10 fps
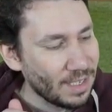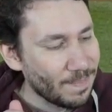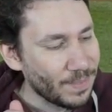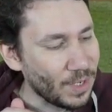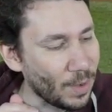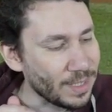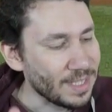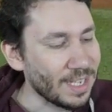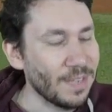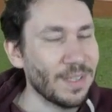you know, it's
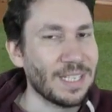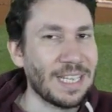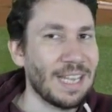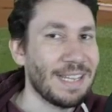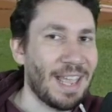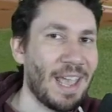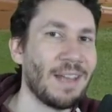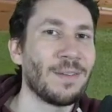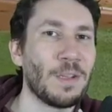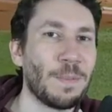not even can he
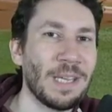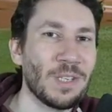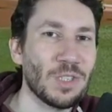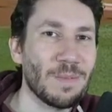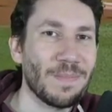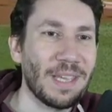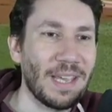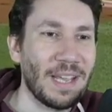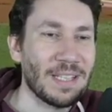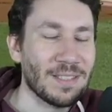handle the pitch?
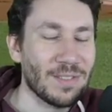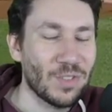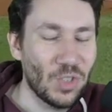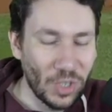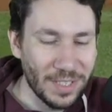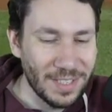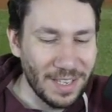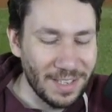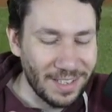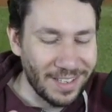It's just
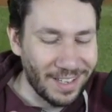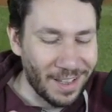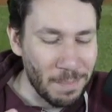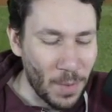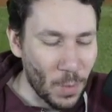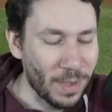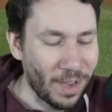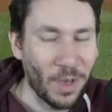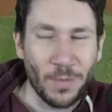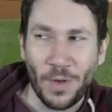a moment
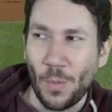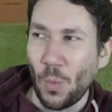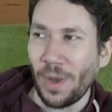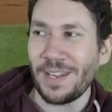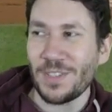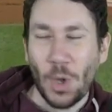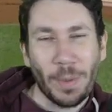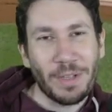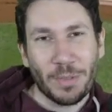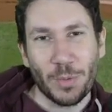of what is
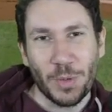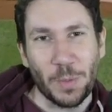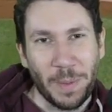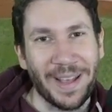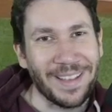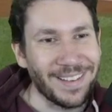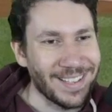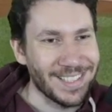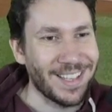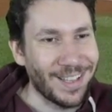going through your mind
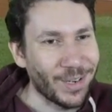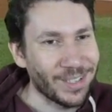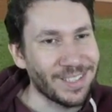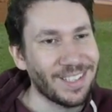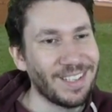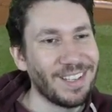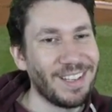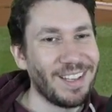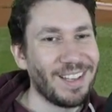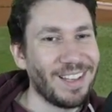as a hitter.
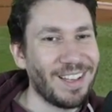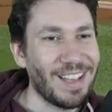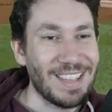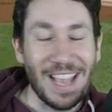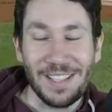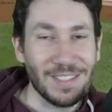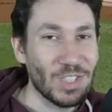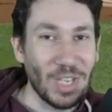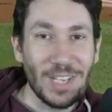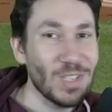And that
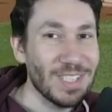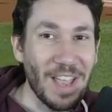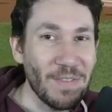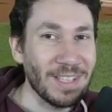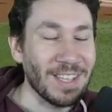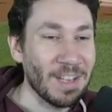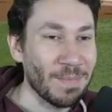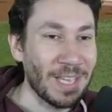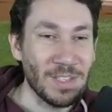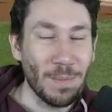changes everything.
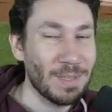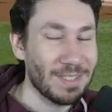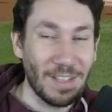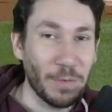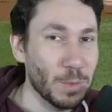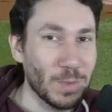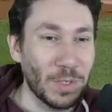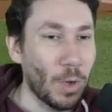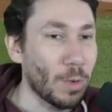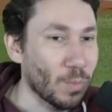That's the difference between
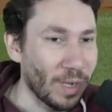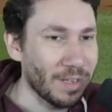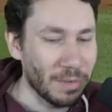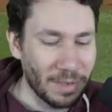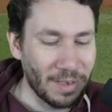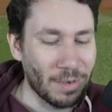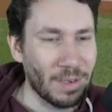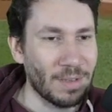a home run or